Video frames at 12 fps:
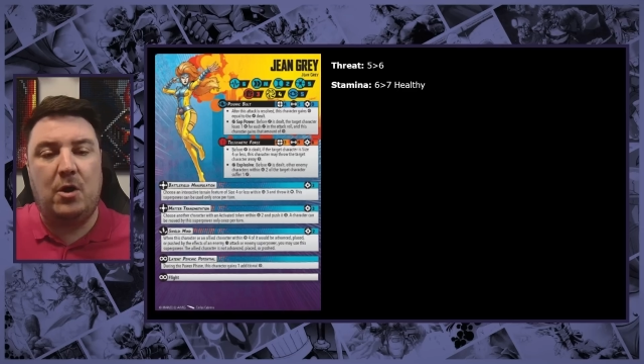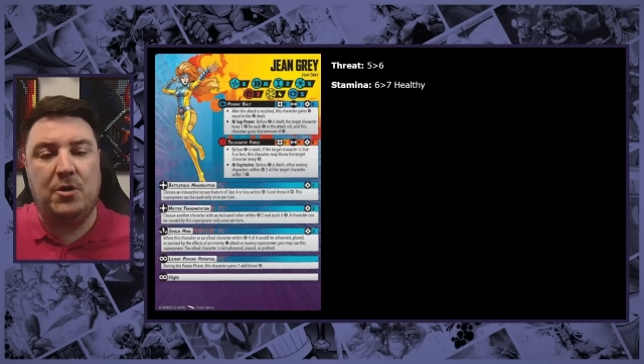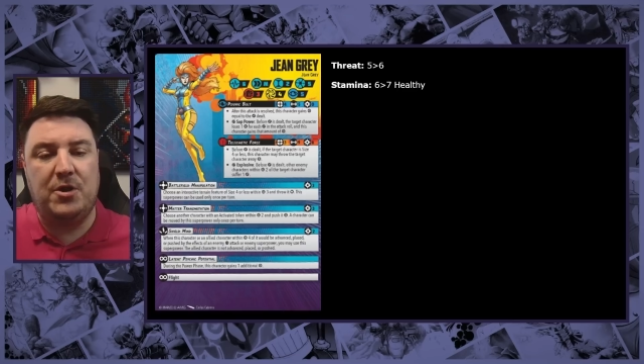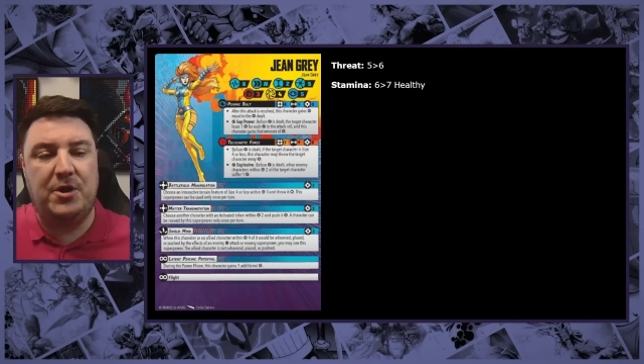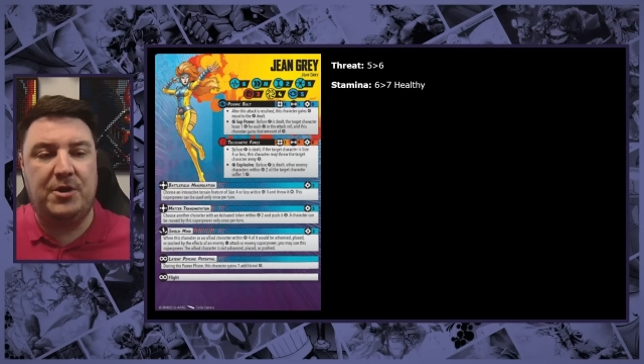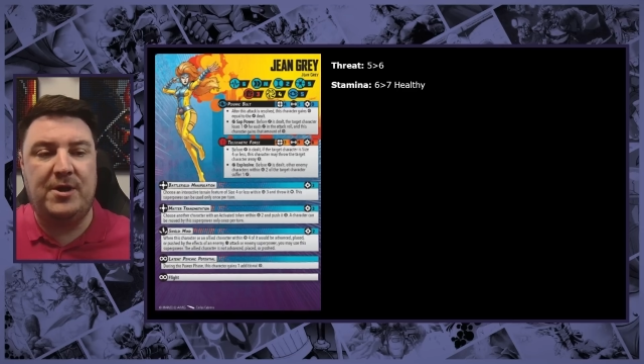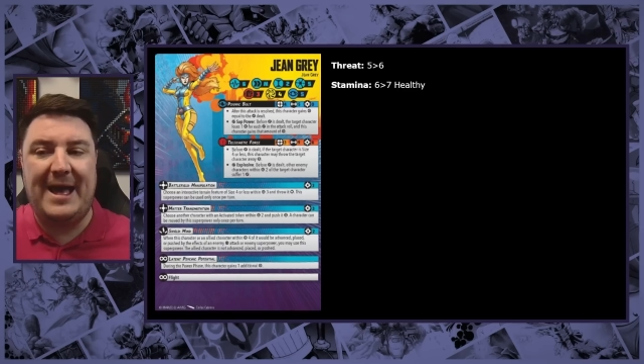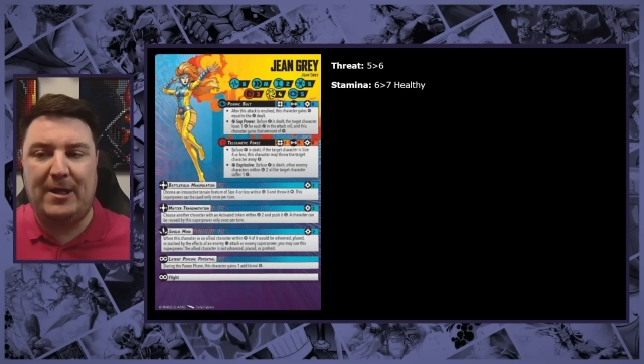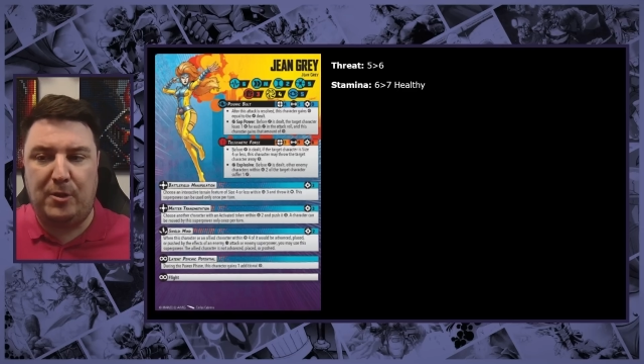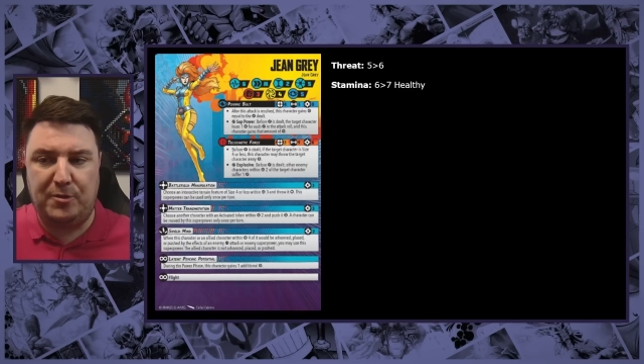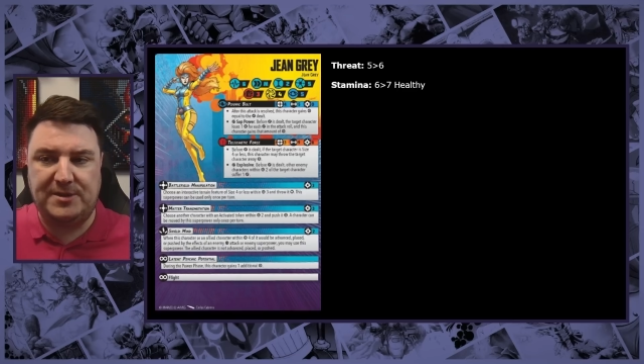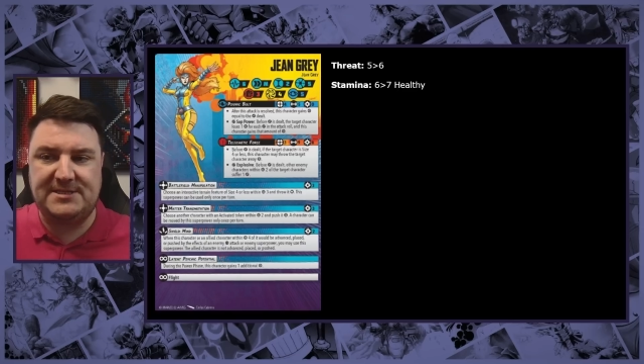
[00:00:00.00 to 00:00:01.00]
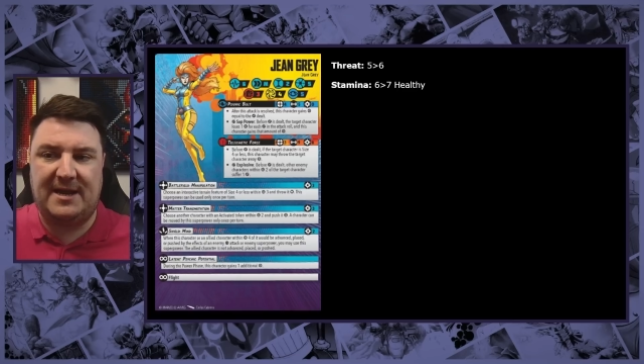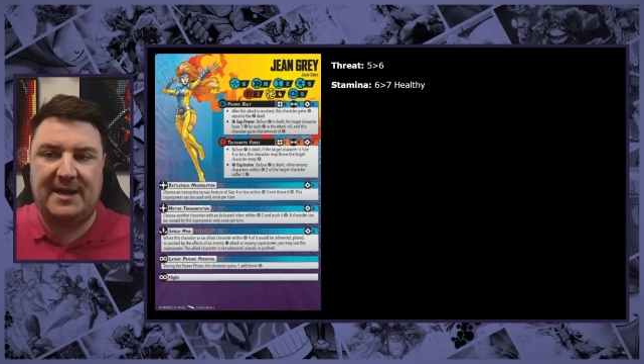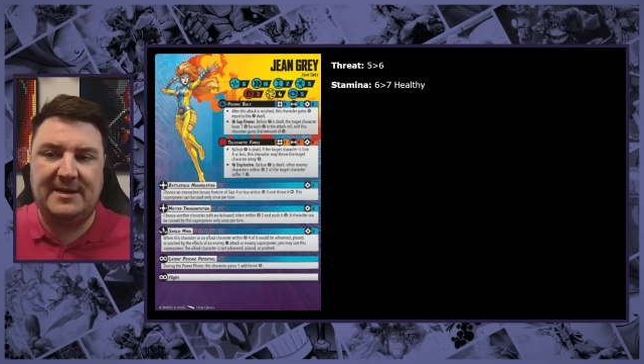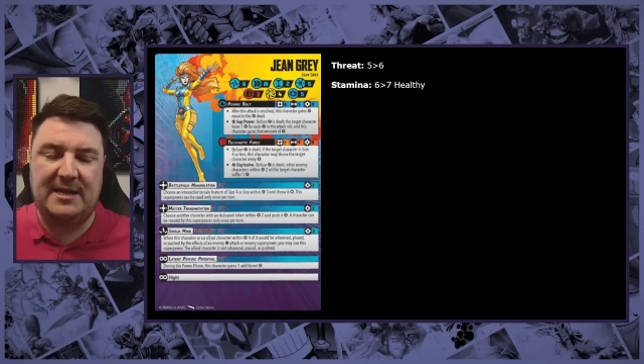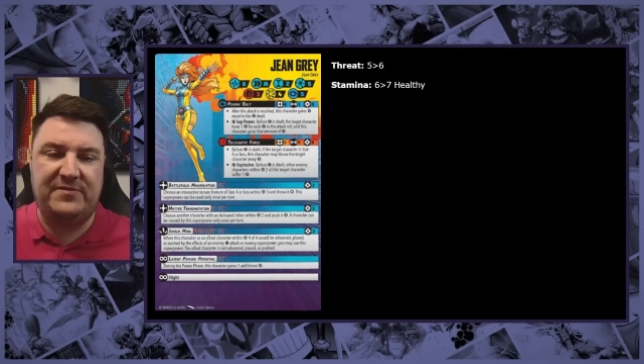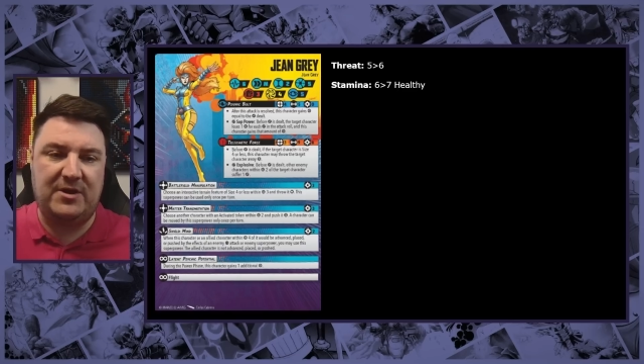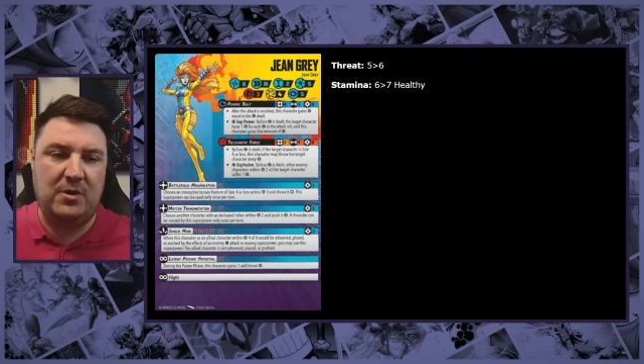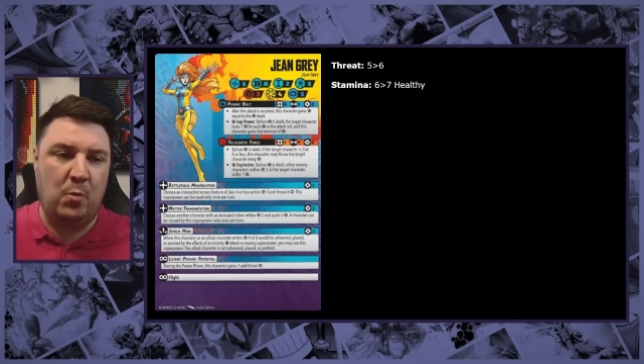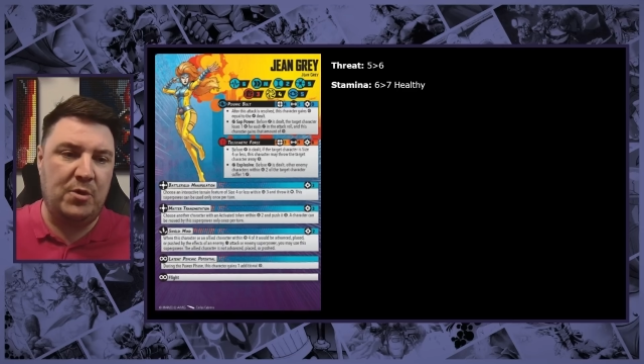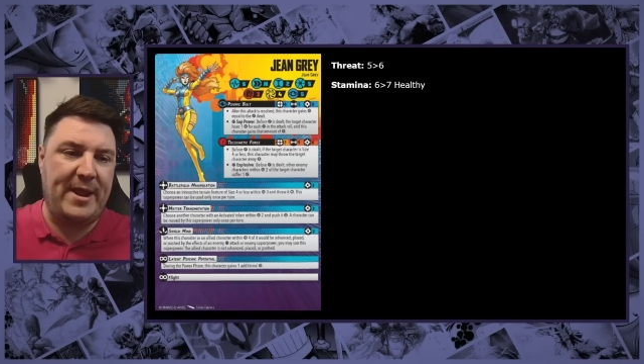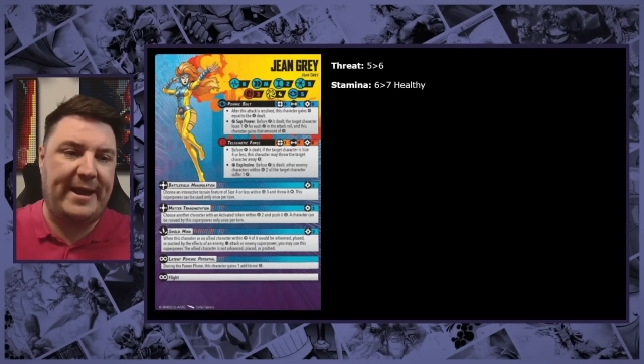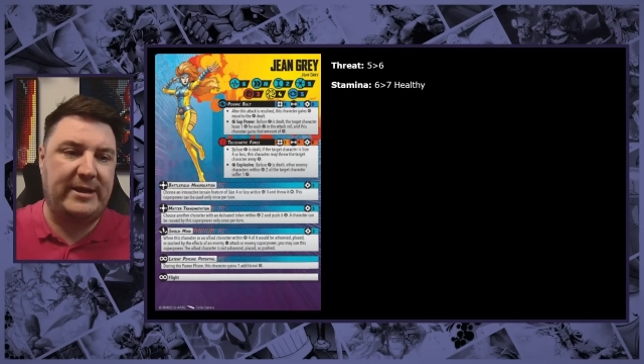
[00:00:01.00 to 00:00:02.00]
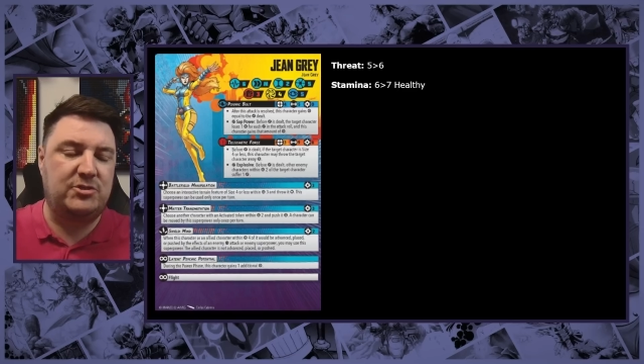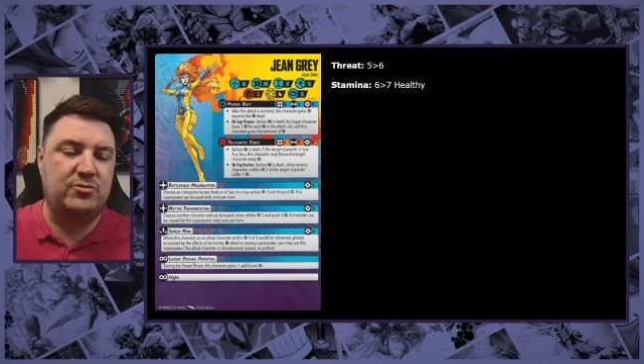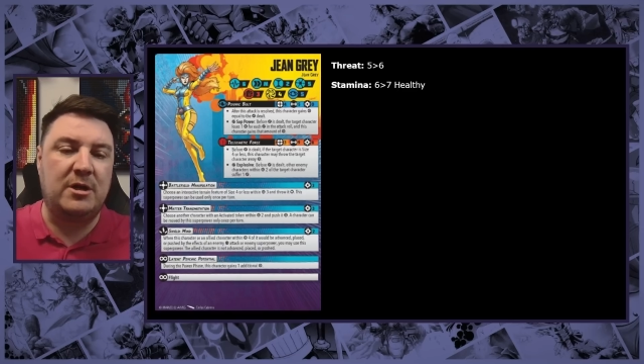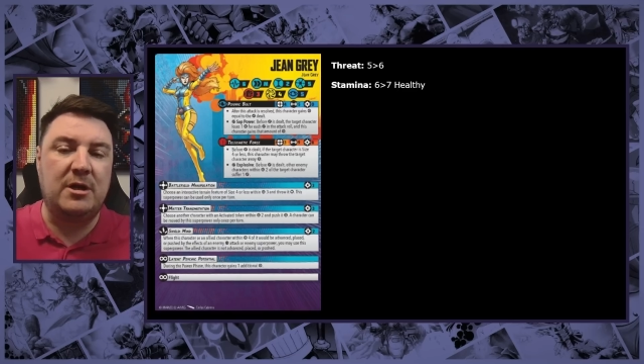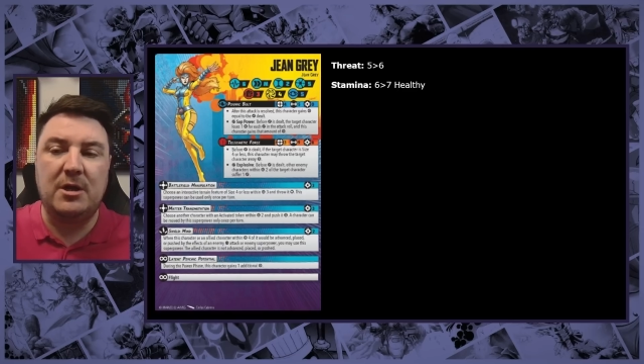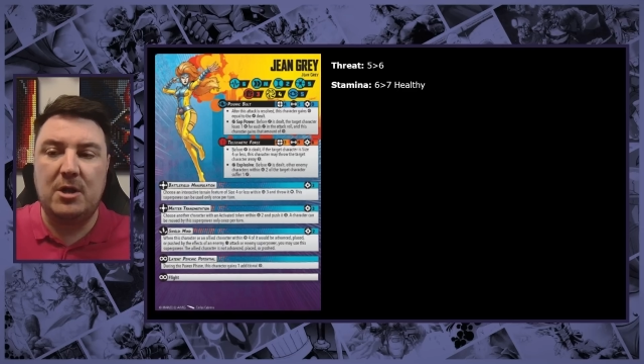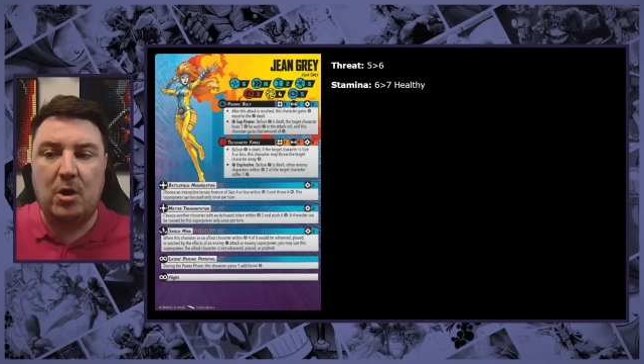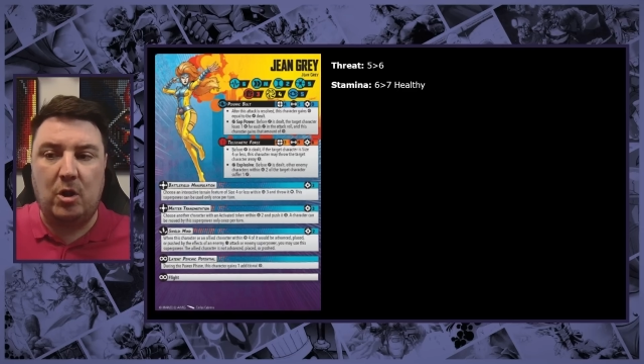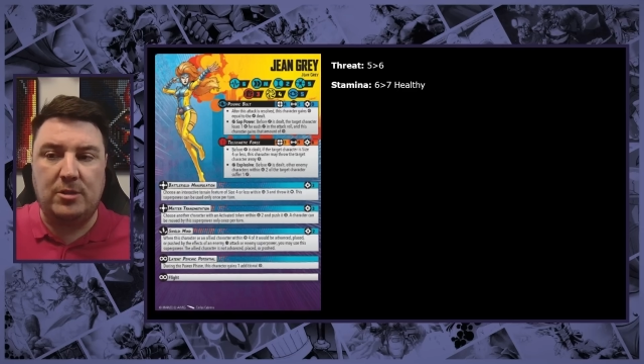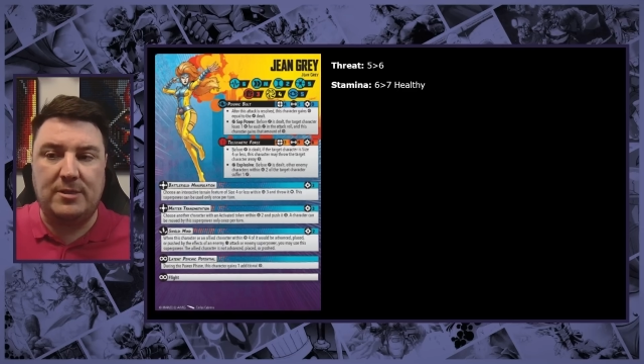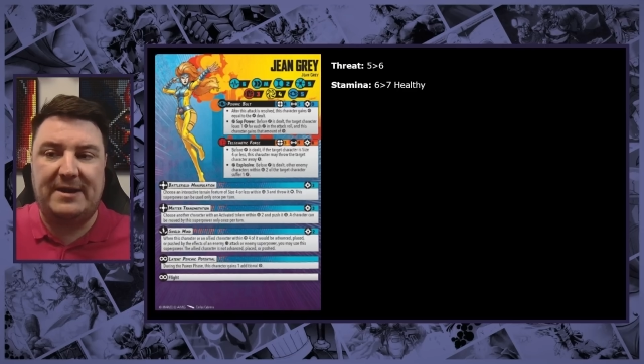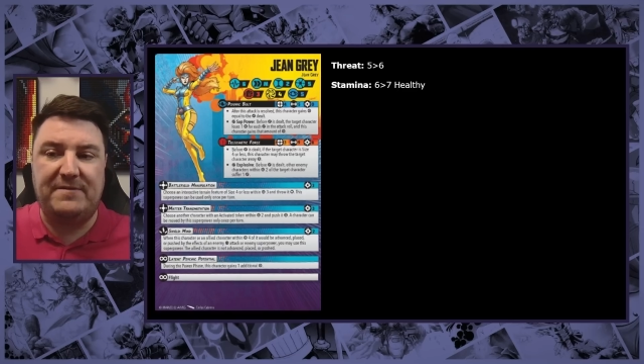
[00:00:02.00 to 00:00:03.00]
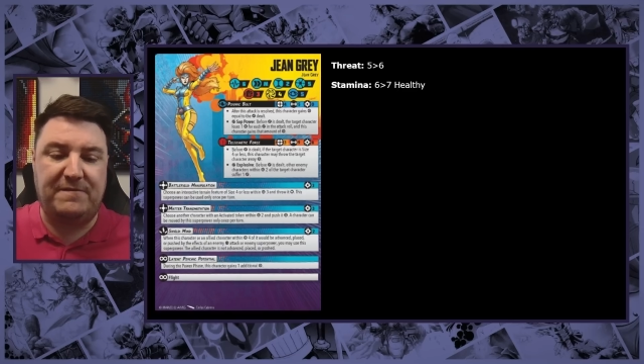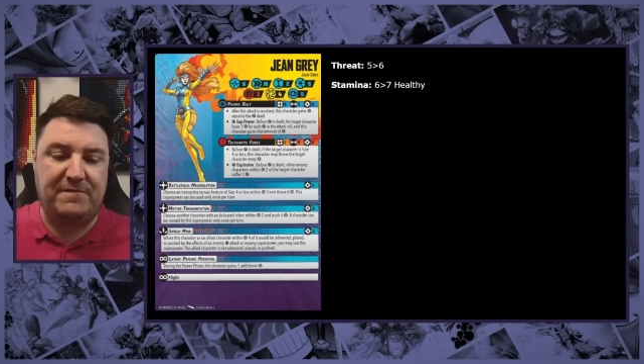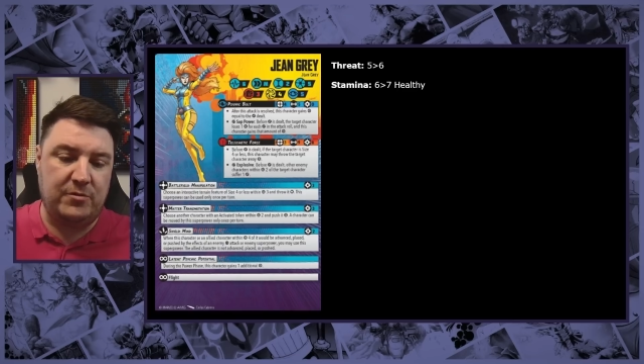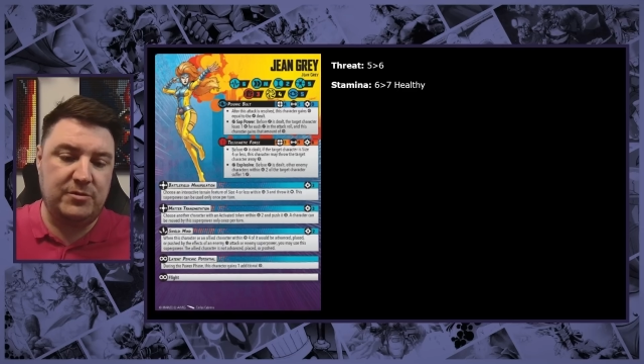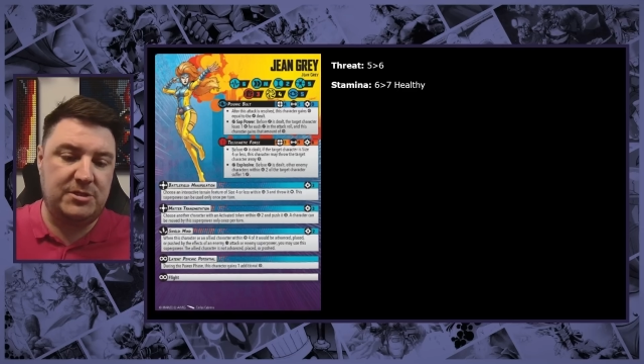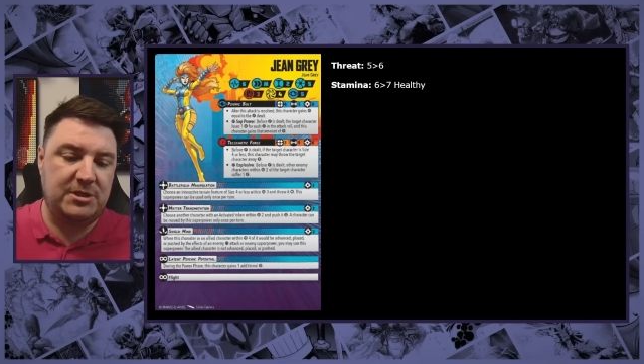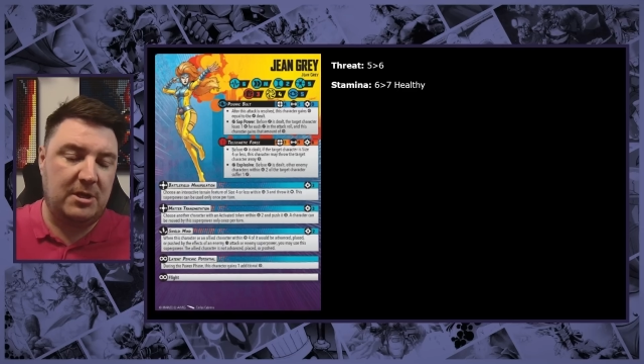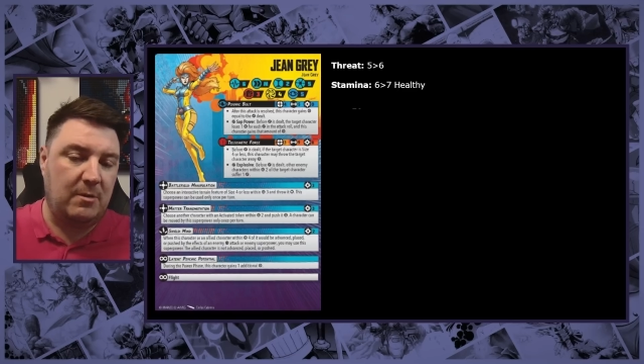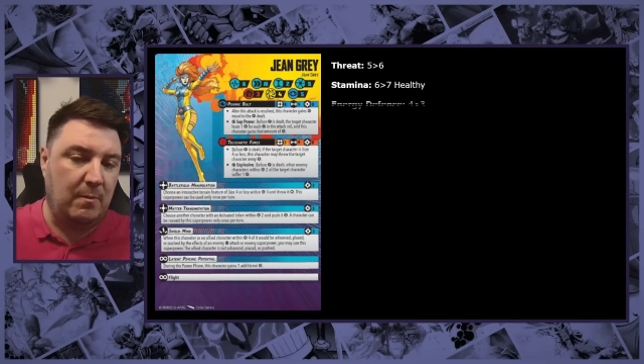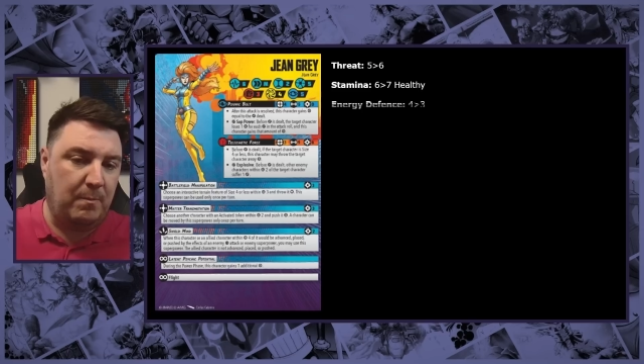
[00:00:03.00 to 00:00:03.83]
on her healthy side, giving her 1 extra on that front.